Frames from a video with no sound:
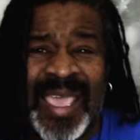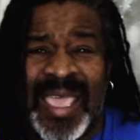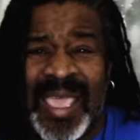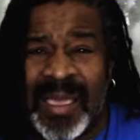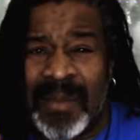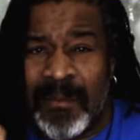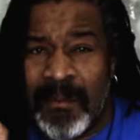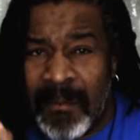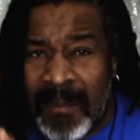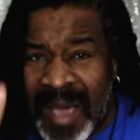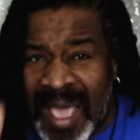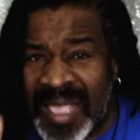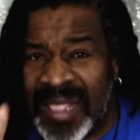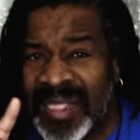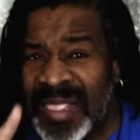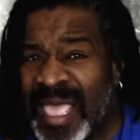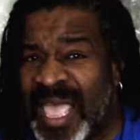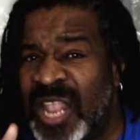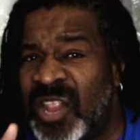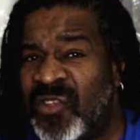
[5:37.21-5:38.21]
it might
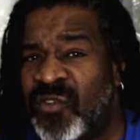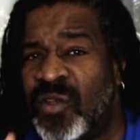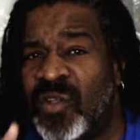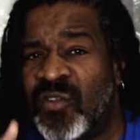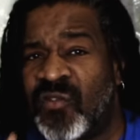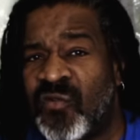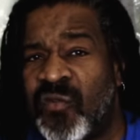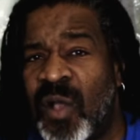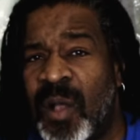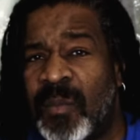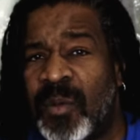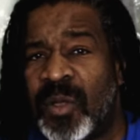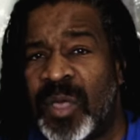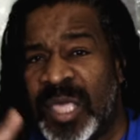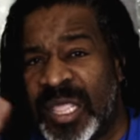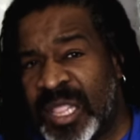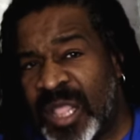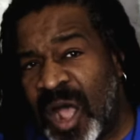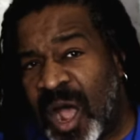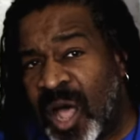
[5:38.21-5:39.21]
land you in trouble
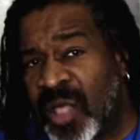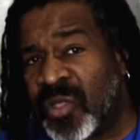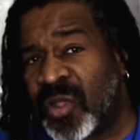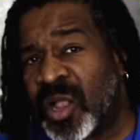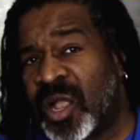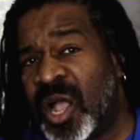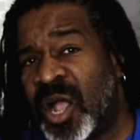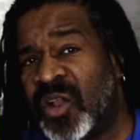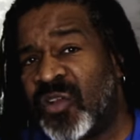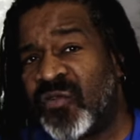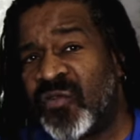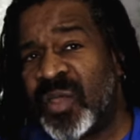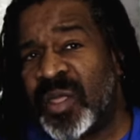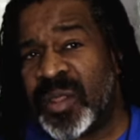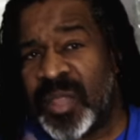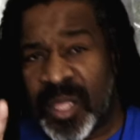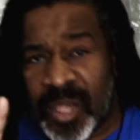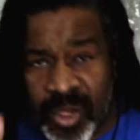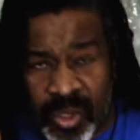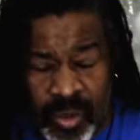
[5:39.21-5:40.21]
in other
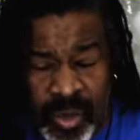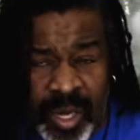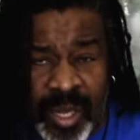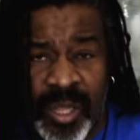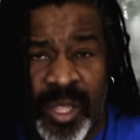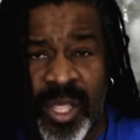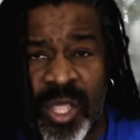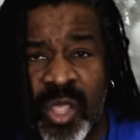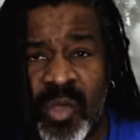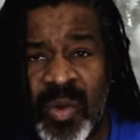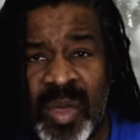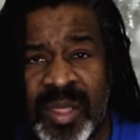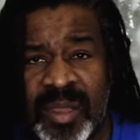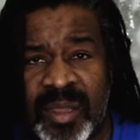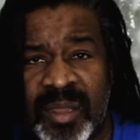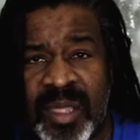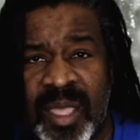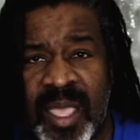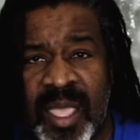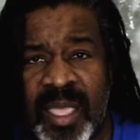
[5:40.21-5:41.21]
countries, including the
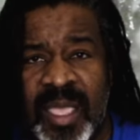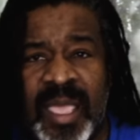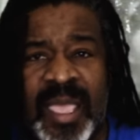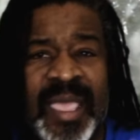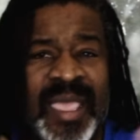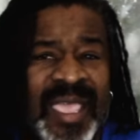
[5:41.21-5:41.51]
USA,